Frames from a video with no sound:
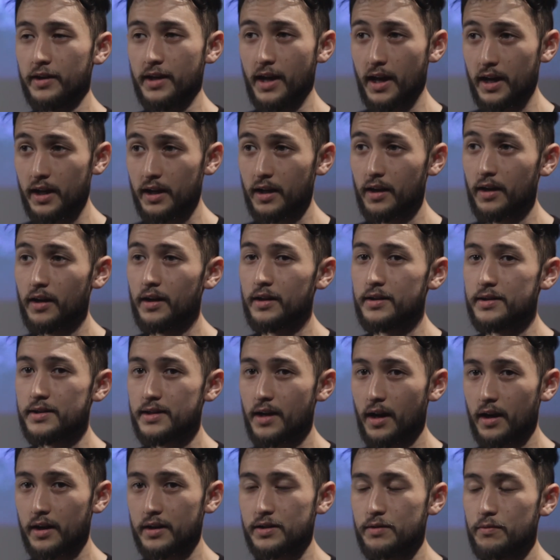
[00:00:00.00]
getting it and
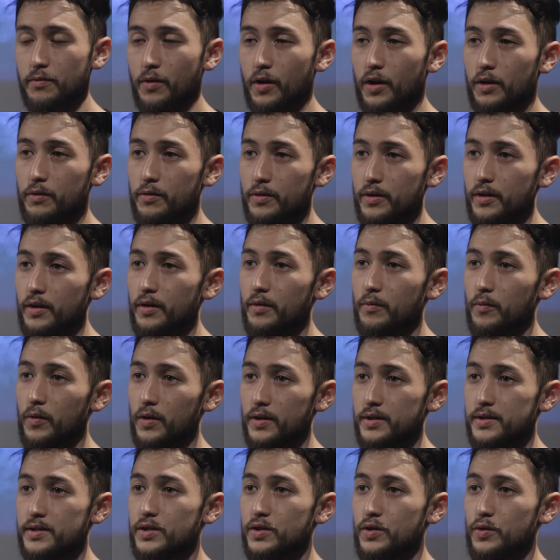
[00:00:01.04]
starting to work with it
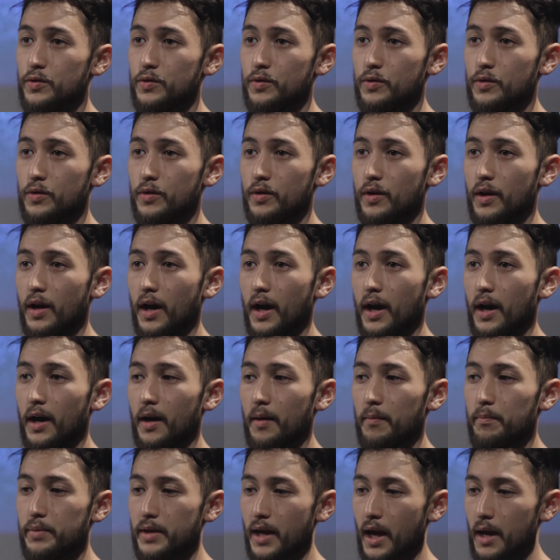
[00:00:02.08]
was to
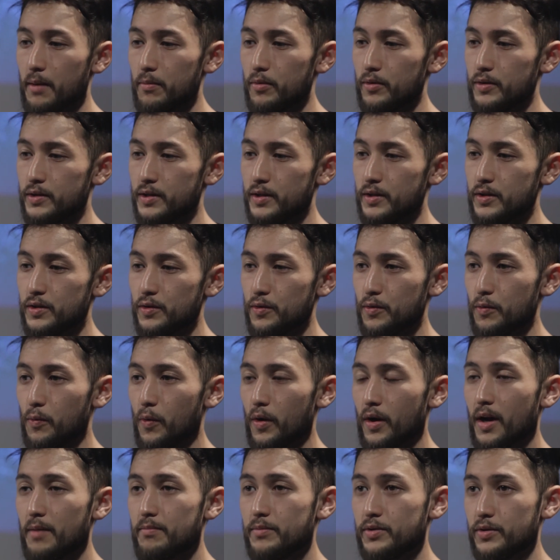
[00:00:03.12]
be able to do
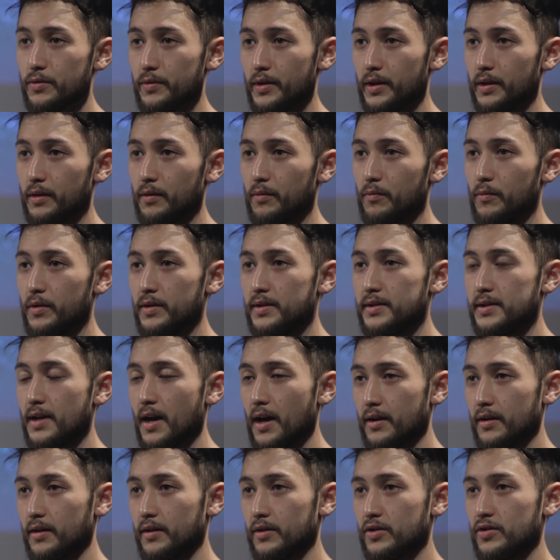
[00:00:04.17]
what I'm doing with
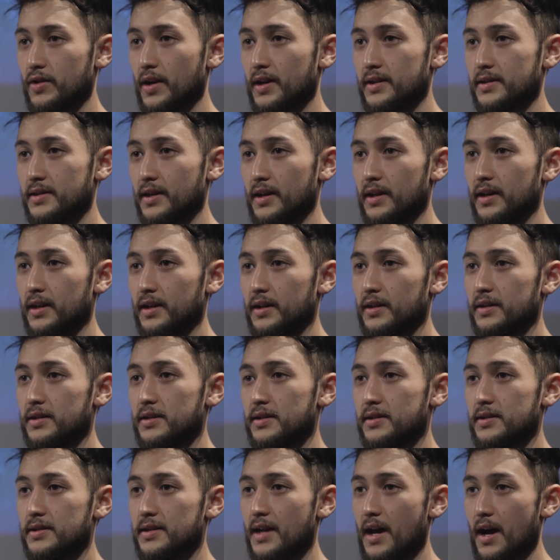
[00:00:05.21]
data translating
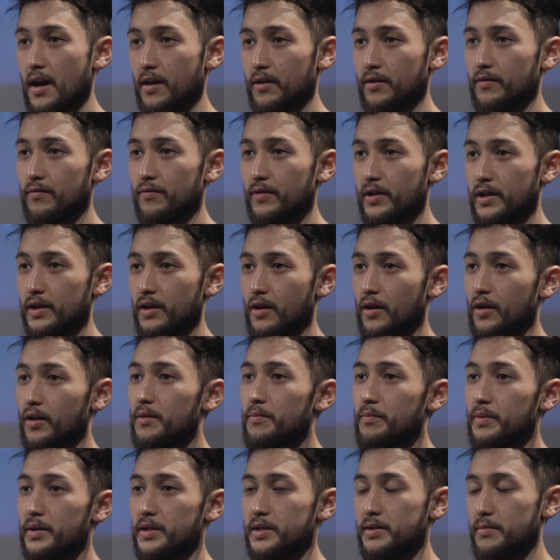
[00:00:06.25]
into sound and video,
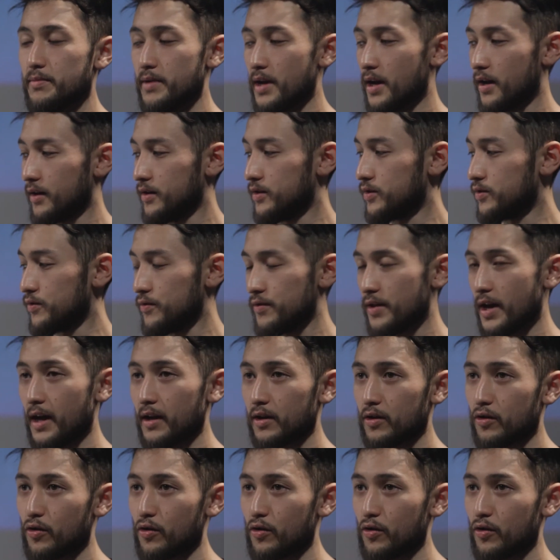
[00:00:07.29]
but to be able to do that